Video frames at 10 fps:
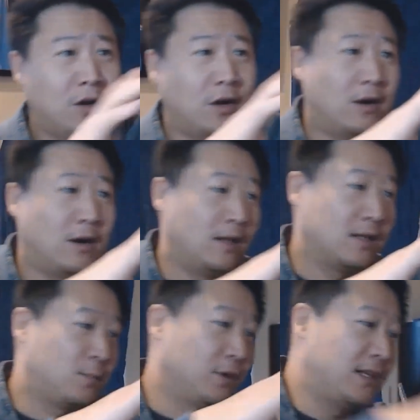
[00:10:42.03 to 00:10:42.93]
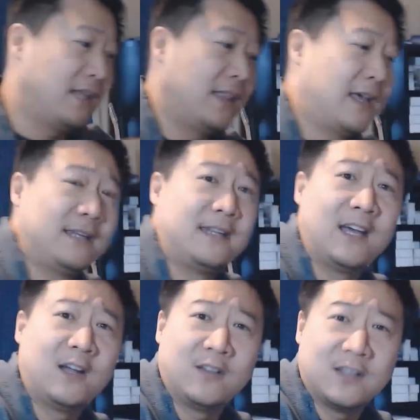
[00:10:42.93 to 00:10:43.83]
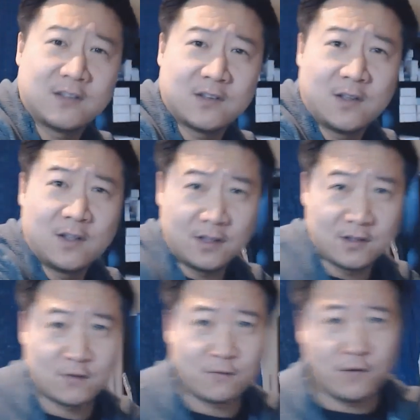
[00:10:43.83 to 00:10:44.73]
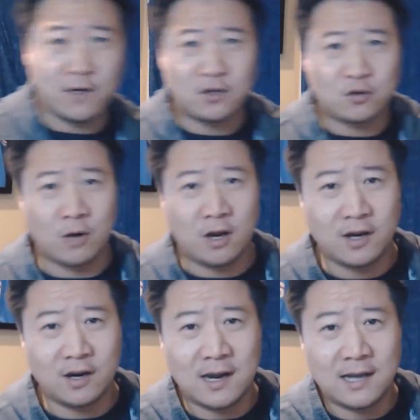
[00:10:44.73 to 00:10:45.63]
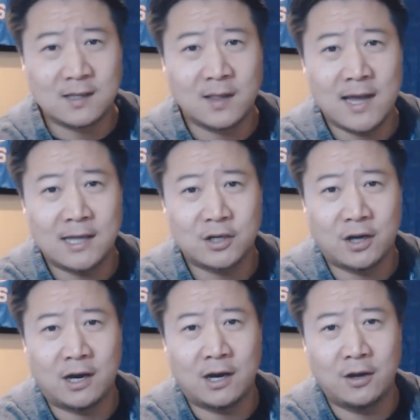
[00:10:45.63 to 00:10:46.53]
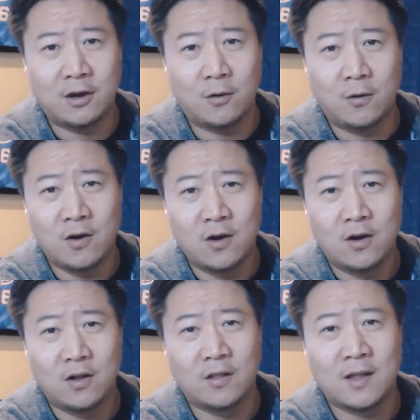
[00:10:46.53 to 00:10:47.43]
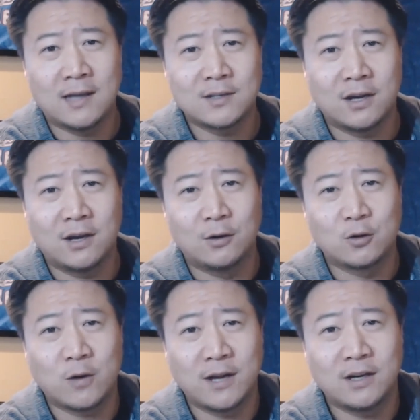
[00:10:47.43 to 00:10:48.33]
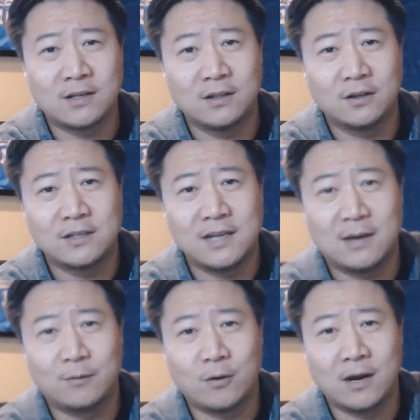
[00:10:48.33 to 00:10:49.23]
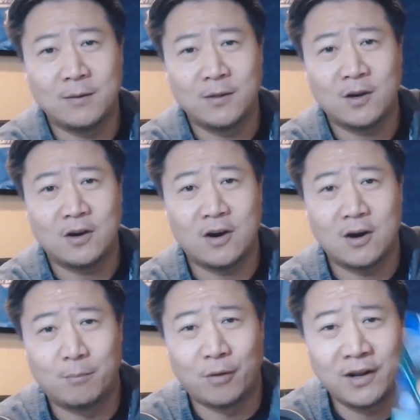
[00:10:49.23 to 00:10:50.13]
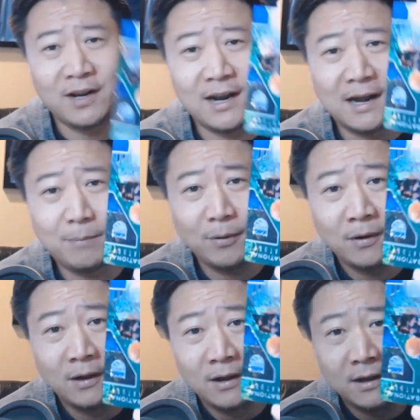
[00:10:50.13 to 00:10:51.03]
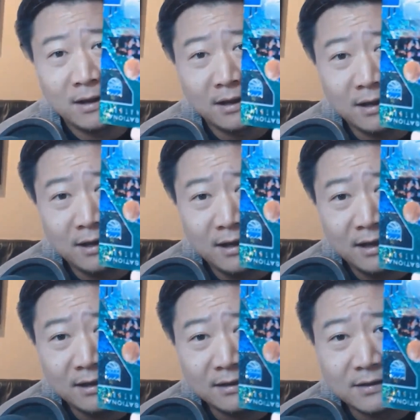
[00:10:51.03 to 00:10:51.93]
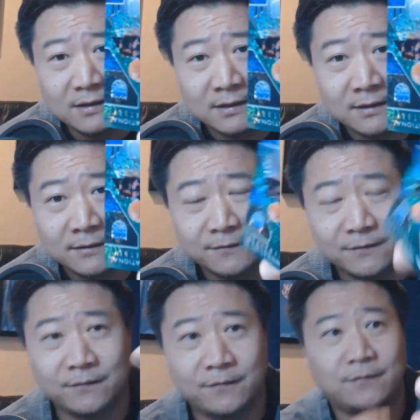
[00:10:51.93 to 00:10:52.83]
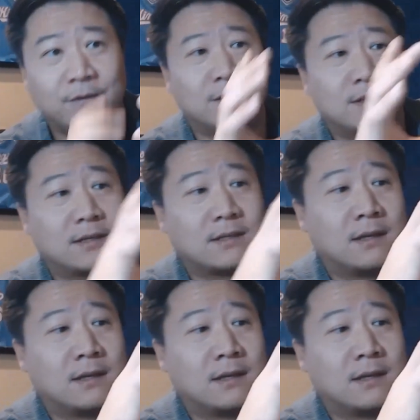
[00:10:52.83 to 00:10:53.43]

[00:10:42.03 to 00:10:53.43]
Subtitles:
All right, let's put that down. Let's finish strong here, guys. Last auto. Last auto. Try not to look down. Grabbing the card. Bring it up. It is. What is this?